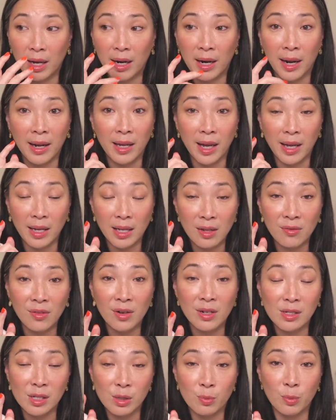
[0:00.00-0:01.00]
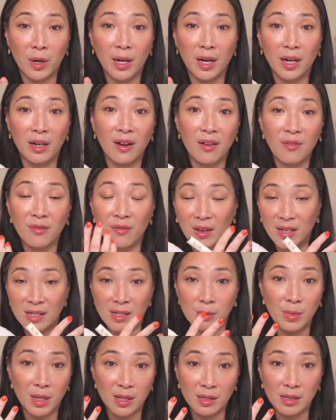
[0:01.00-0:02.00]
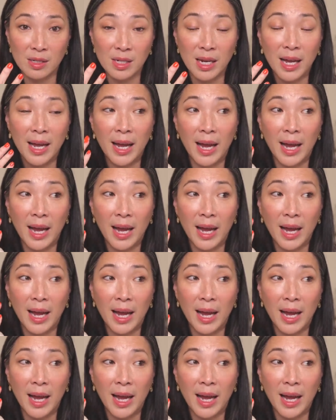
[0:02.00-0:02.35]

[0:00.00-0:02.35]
And I even sprayed face mist